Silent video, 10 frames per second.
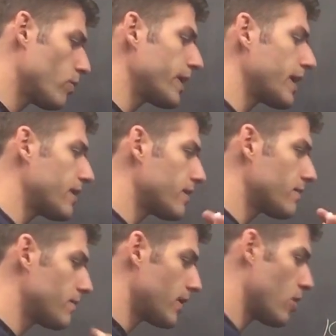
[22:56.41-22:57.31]
we
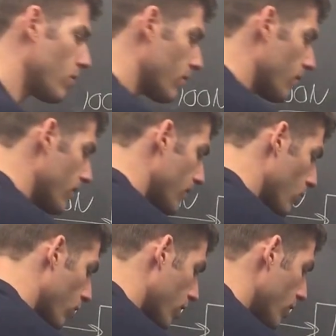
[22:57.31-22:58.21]
can,
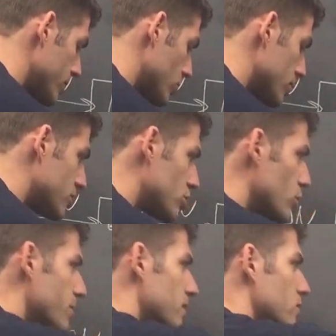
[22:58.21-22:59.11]
we're going to
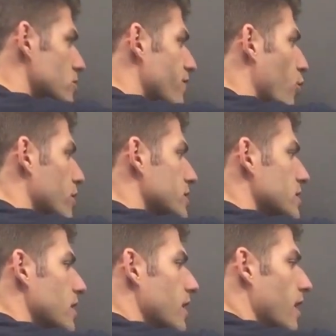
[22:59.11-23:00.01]
assume that there's a
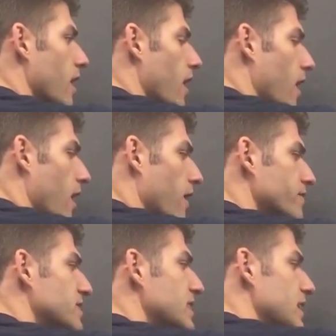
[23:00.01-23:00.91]
force
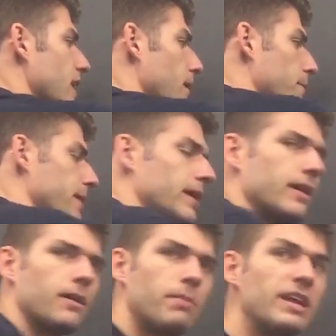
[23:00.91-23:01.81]
of C on
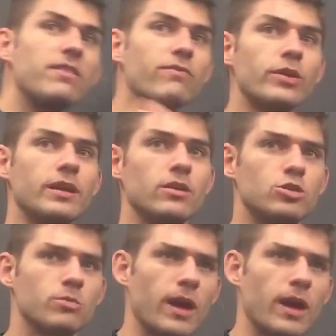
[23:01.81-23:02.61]
B. But even if we didn't assume